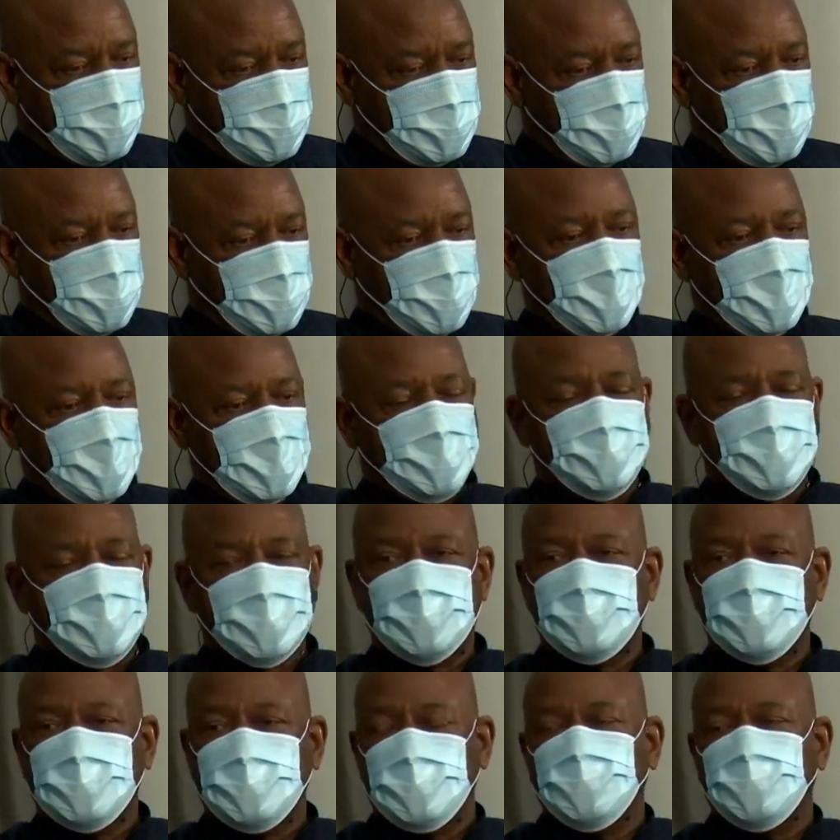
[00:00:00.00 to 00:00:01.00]

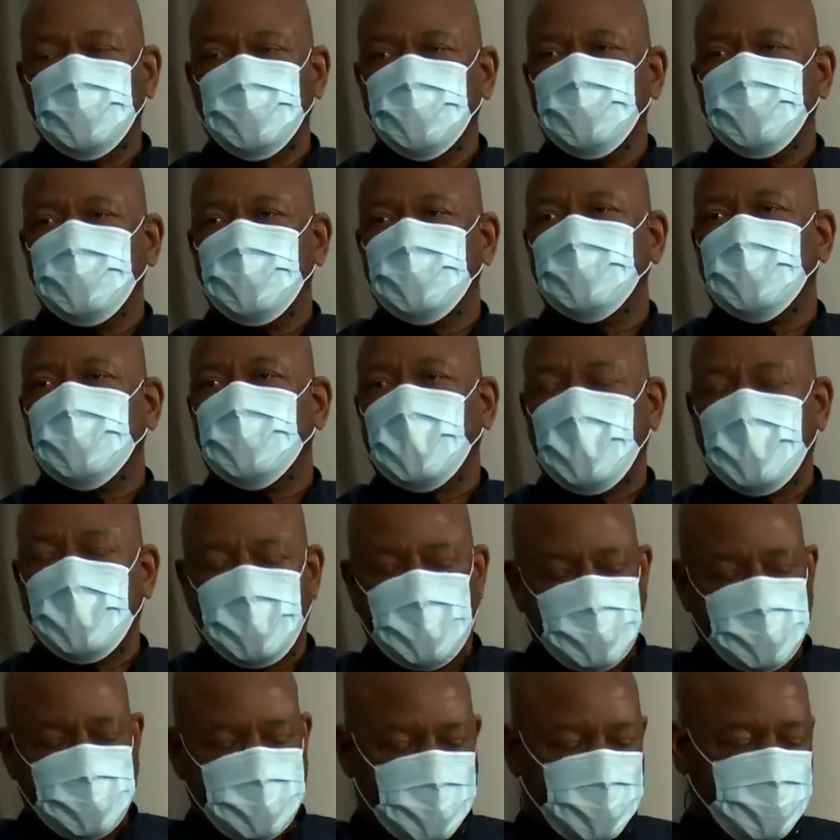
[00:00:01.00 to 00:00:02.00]
programs need to be
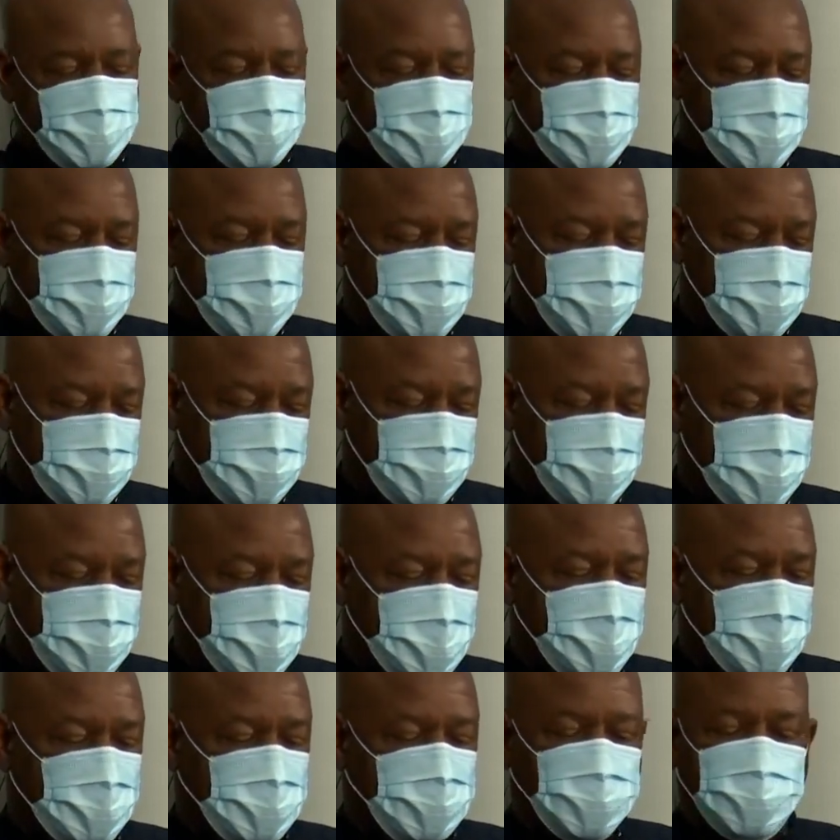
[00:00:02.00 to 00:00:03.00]
prioritized
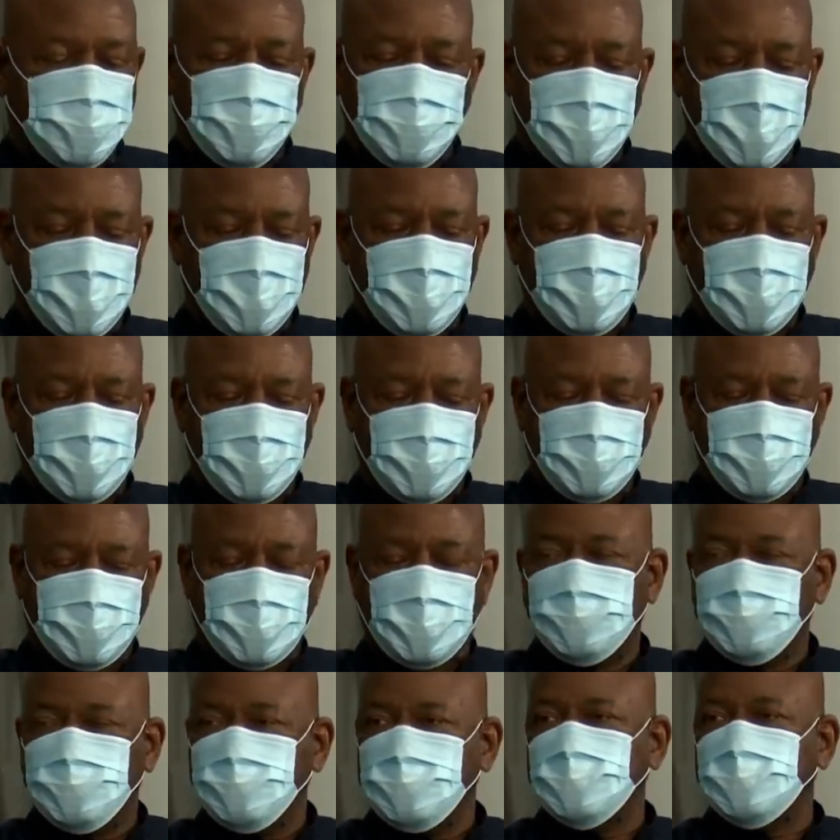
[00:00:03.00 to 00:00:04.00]
to bring in
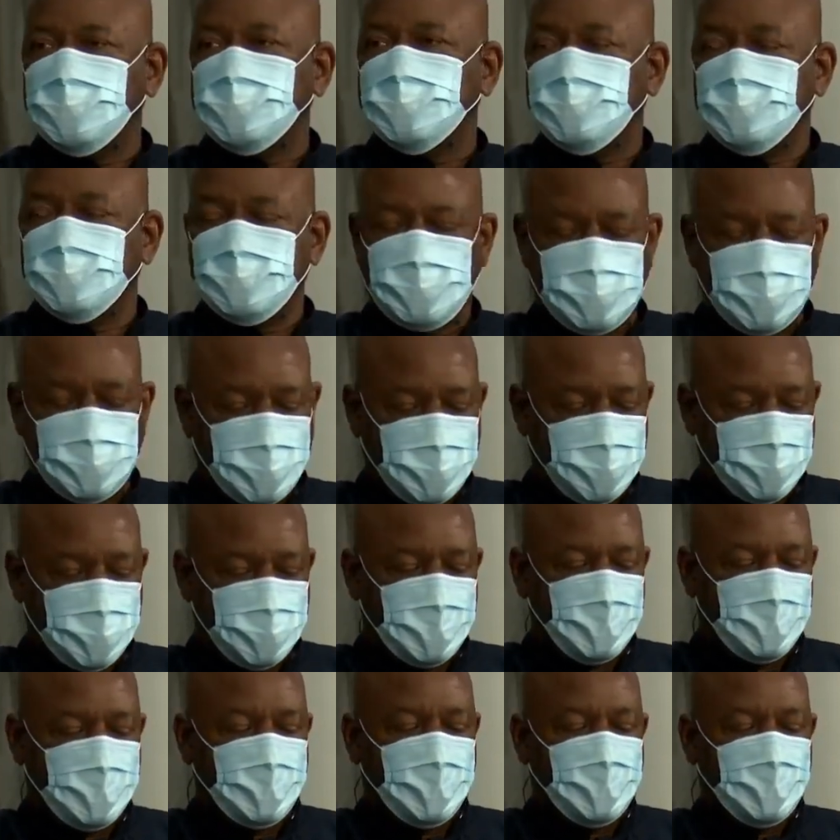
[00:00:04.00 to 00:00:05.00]
the efficiency,
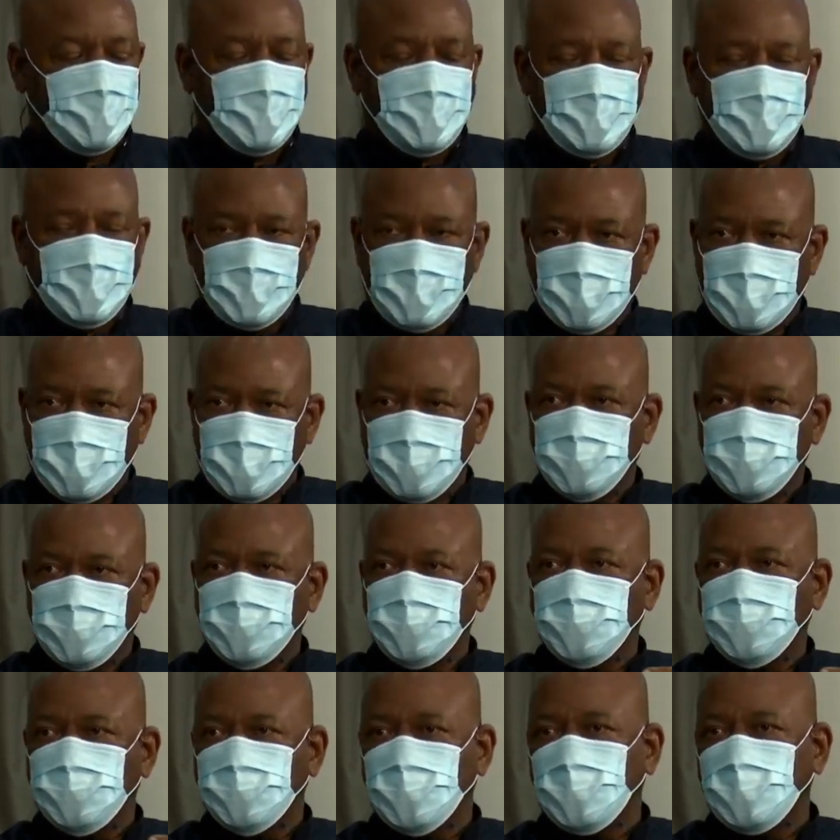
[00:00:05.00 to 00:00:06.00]

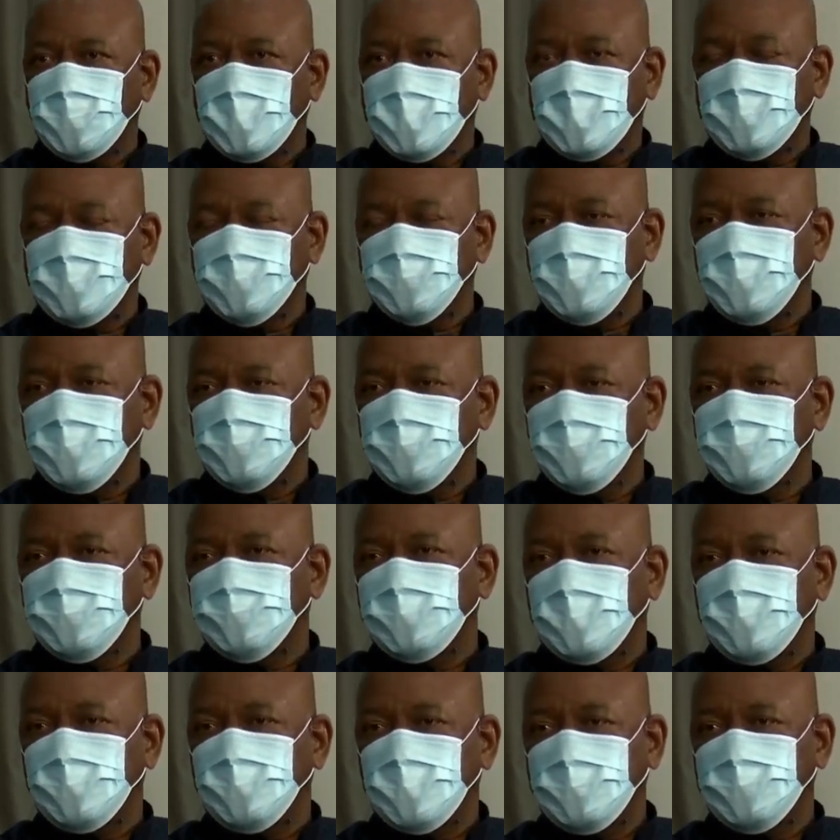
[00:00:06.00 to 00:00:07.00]
to show that we
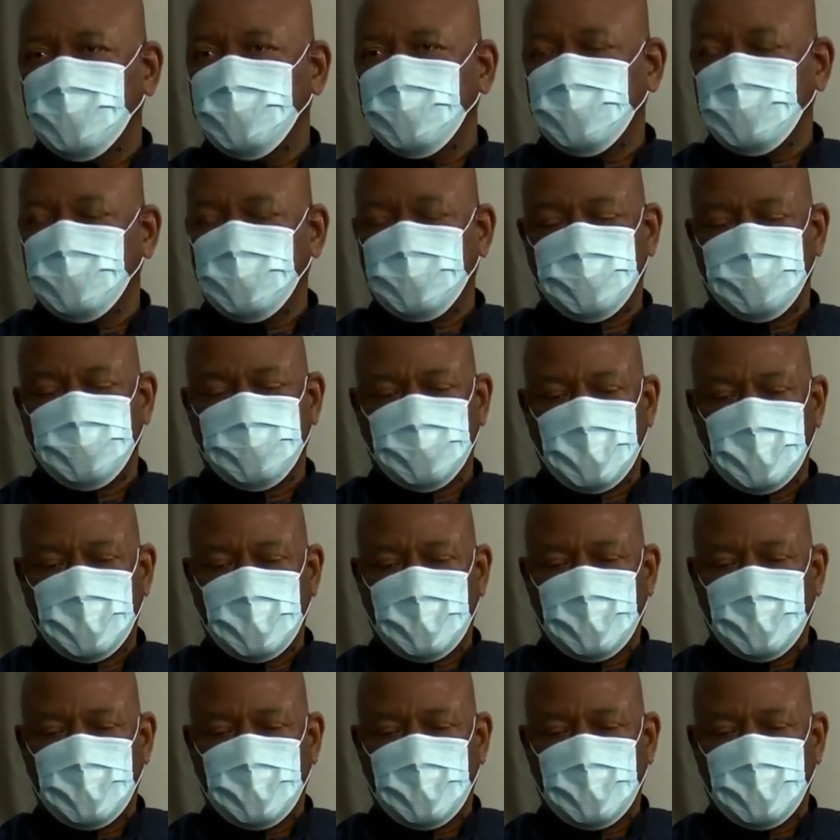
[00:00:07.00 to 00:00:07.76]
move away from